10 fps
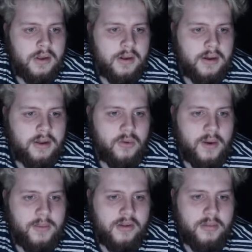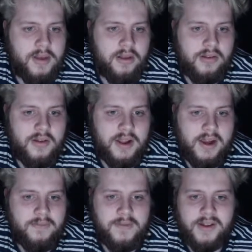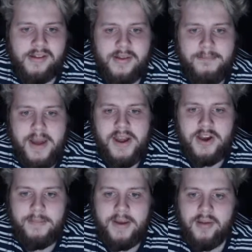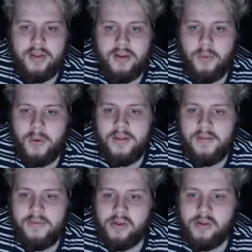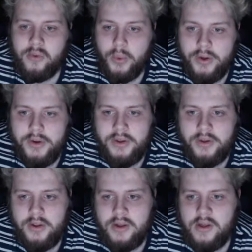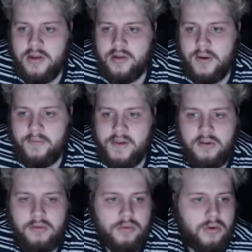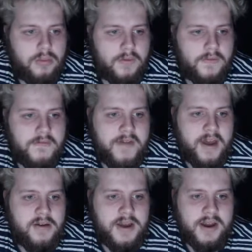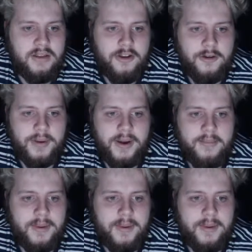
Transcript: The requirements to make your starting 11 versus the bench are based on the quality of the squad, so you'll have little room for failure in a top club,